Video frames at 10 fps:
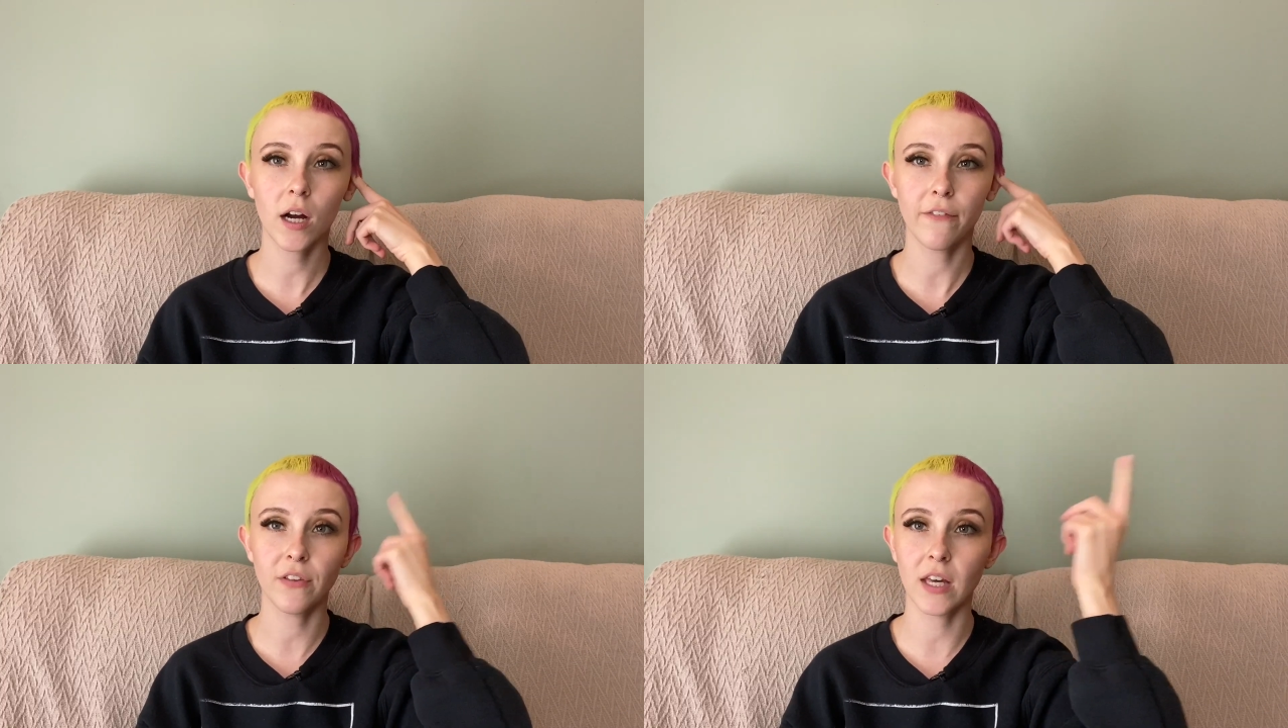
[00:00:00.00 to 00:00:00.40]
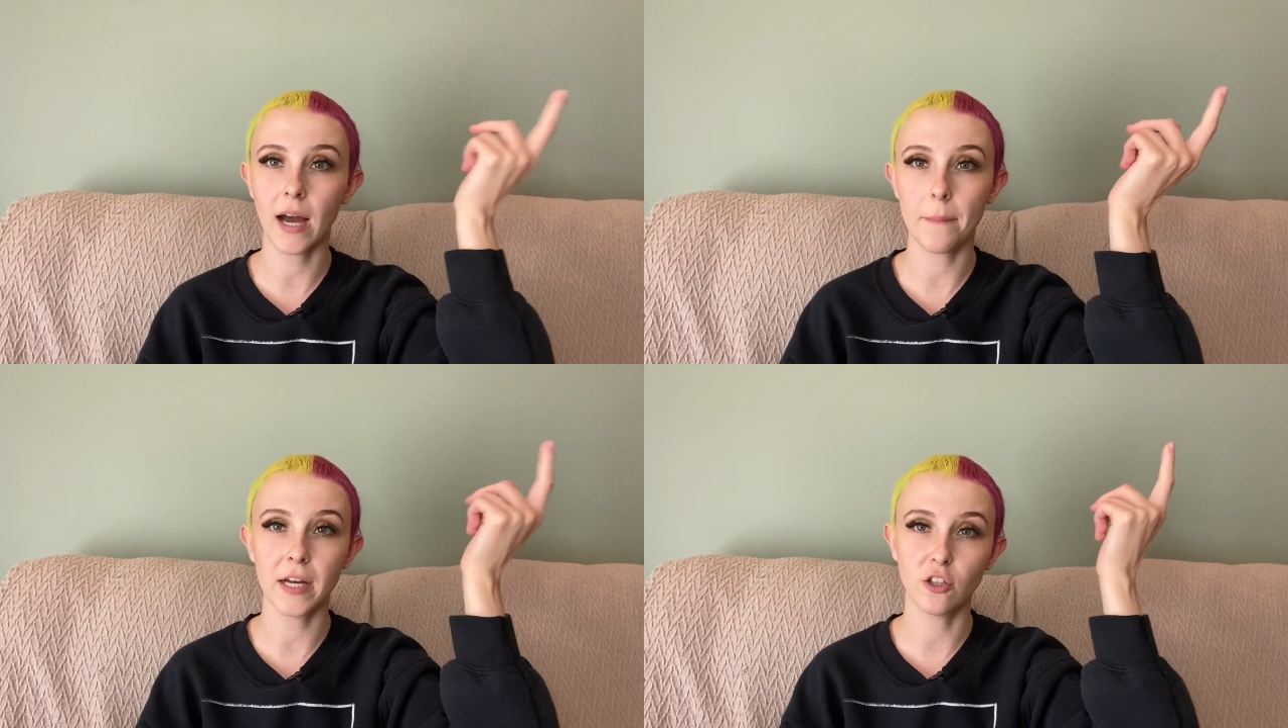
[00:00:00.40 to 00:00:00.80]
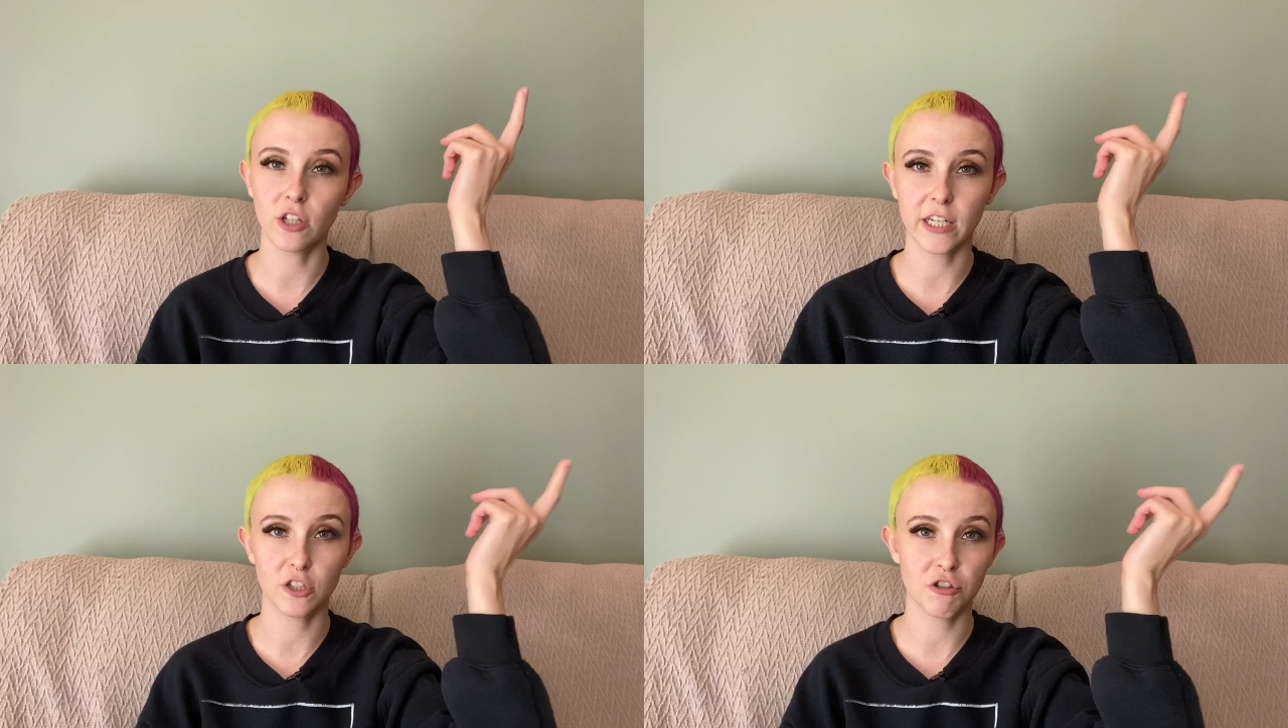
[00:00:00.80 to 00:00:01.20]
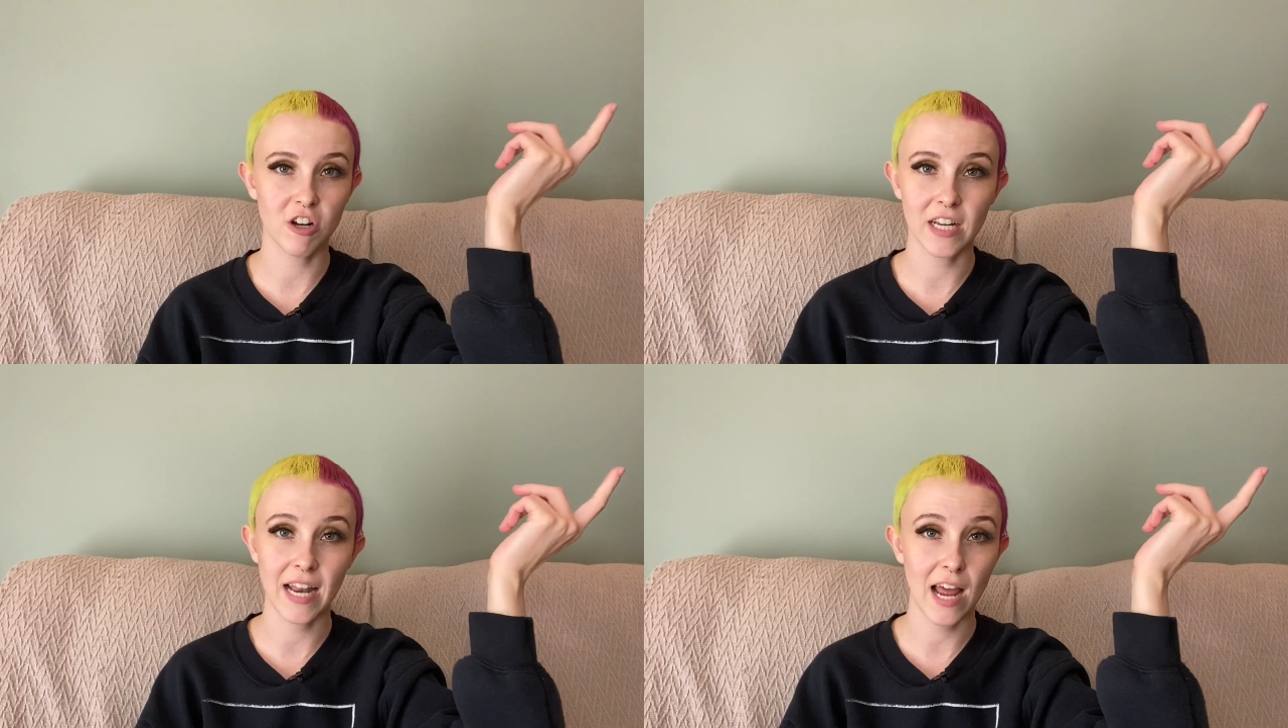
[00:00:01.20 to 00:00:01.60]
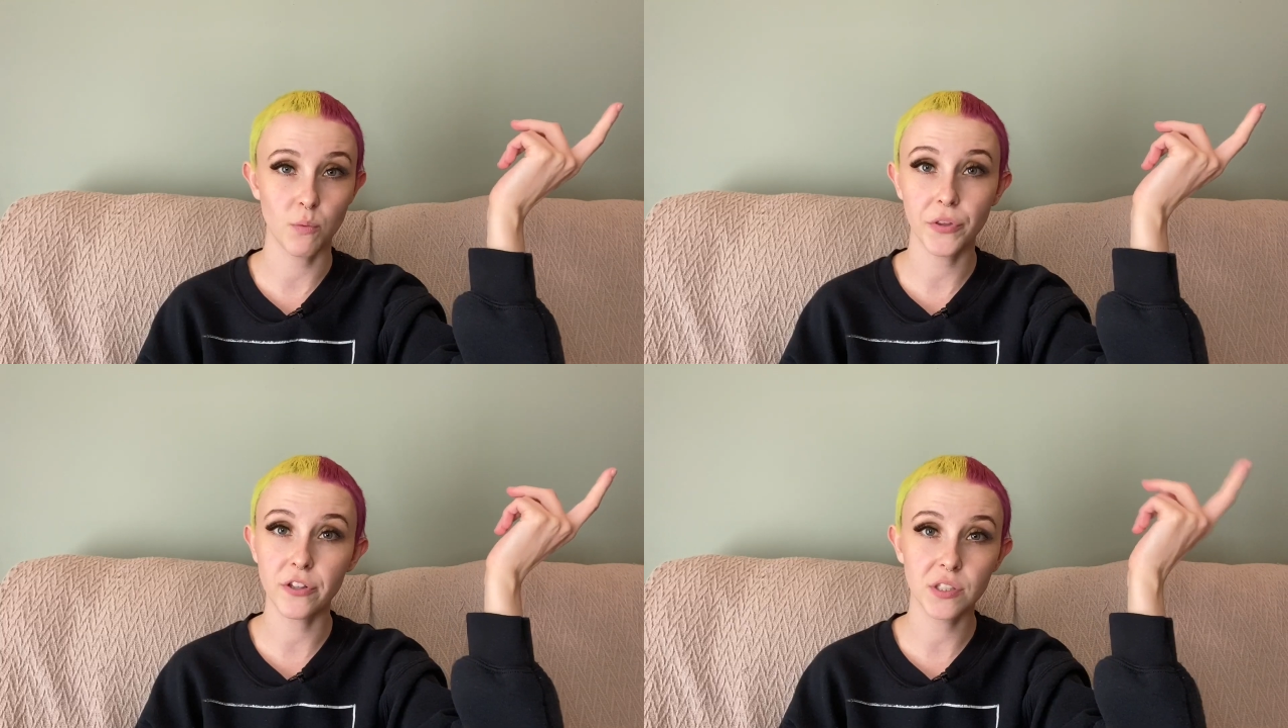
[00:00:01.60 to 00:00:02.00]
I feel like I might look like a shrunken head
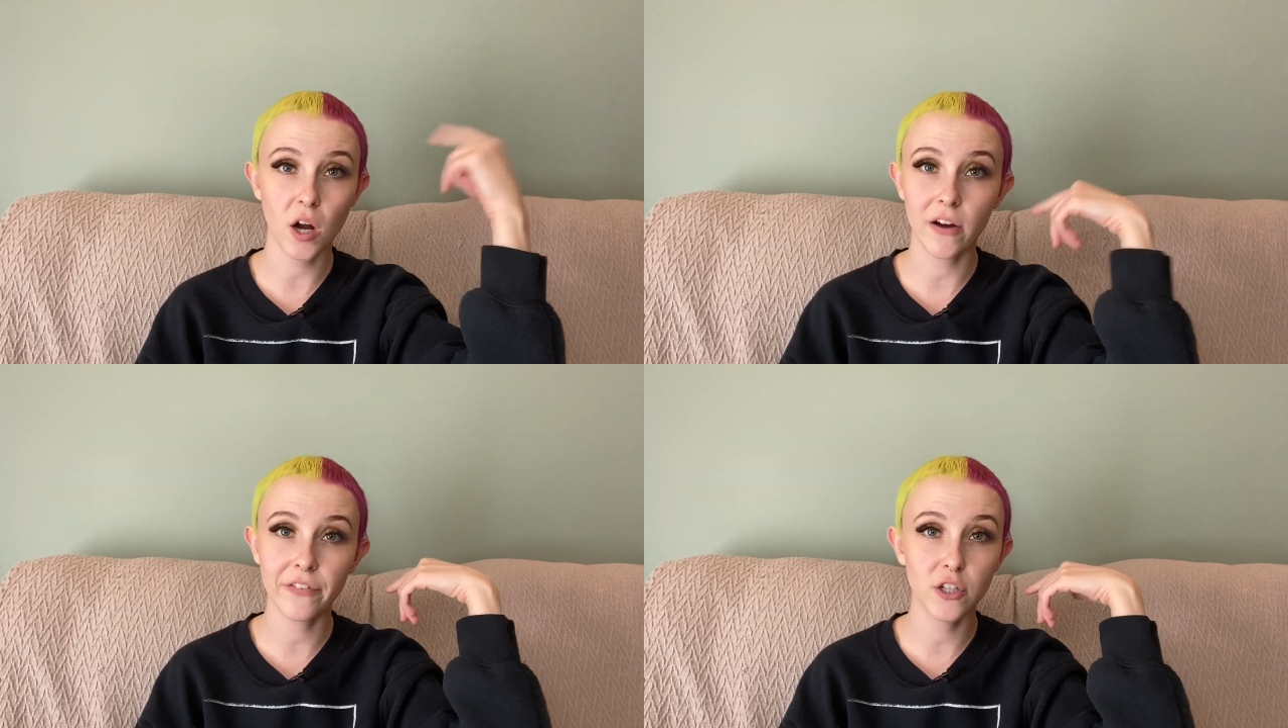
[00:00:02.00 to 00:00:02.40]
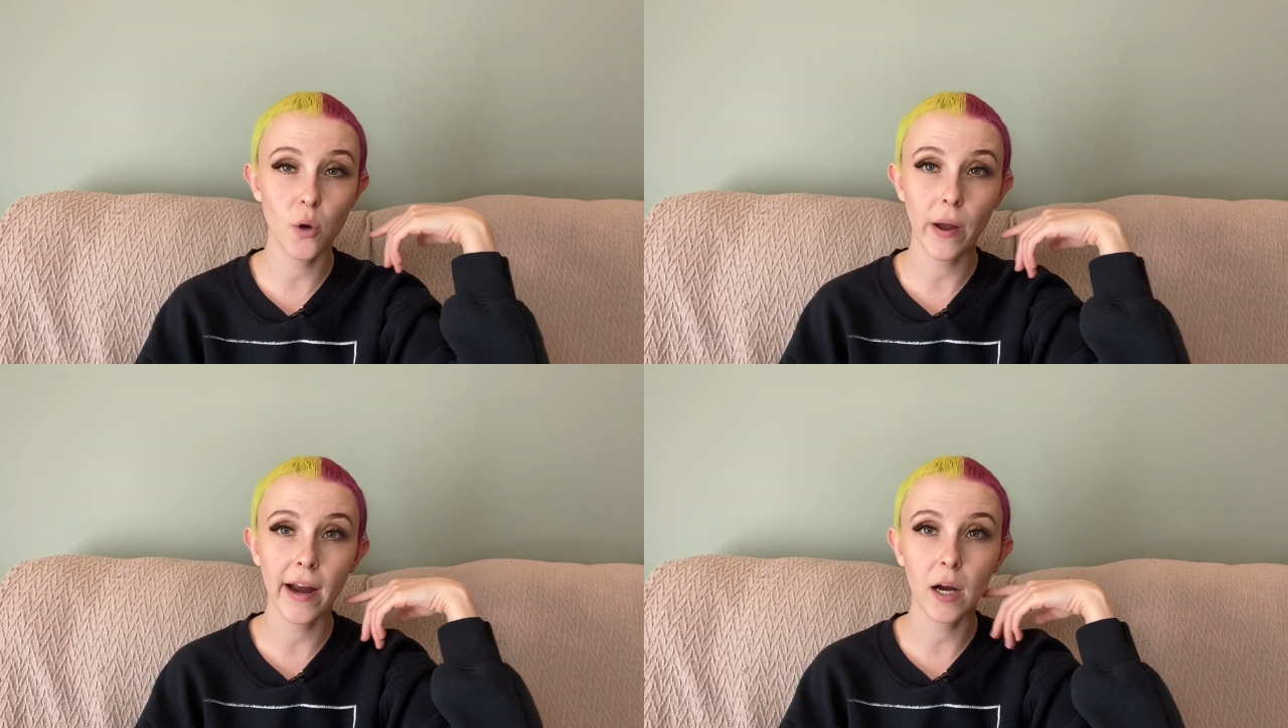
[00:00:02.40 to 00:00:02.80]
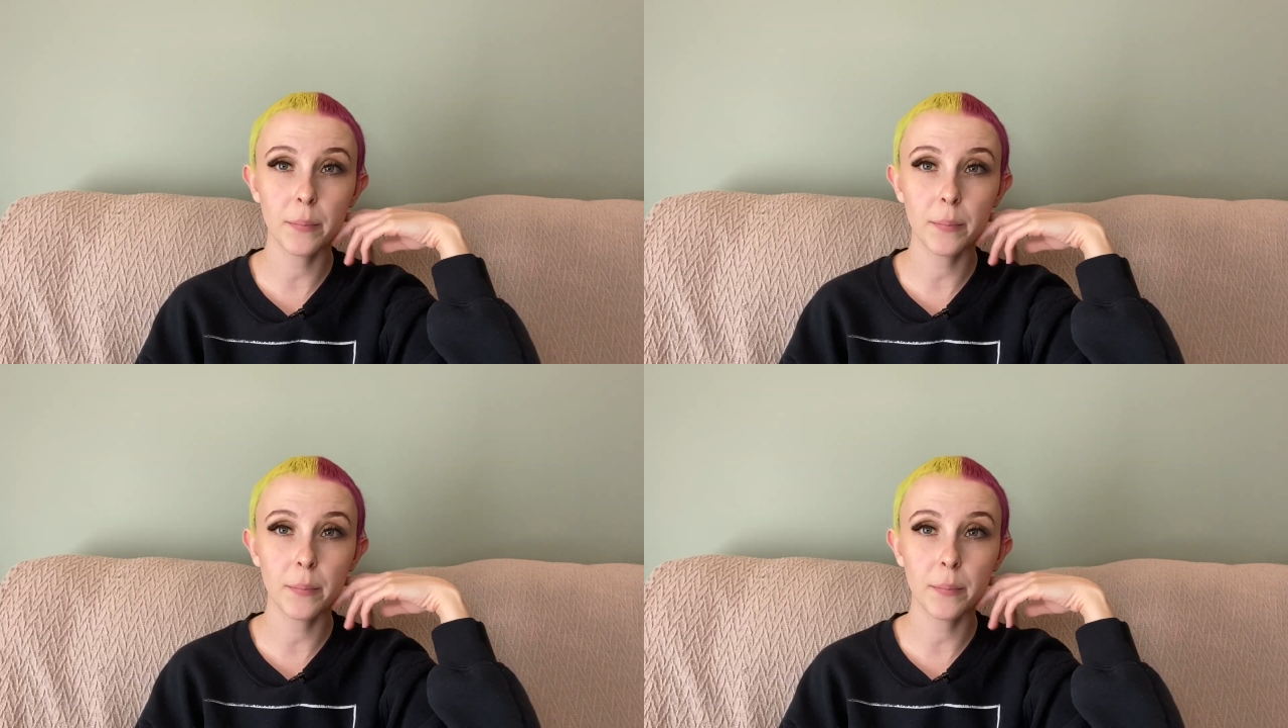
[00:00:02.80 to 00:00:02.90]
with a scarf and no hair,